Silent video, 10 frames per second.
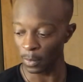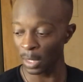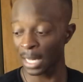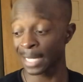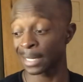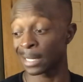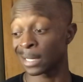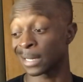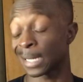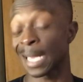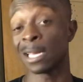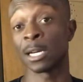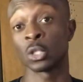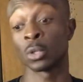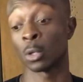Like I said, this is
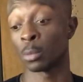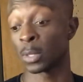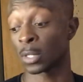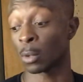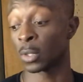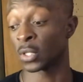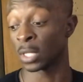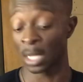800 lumens, so it's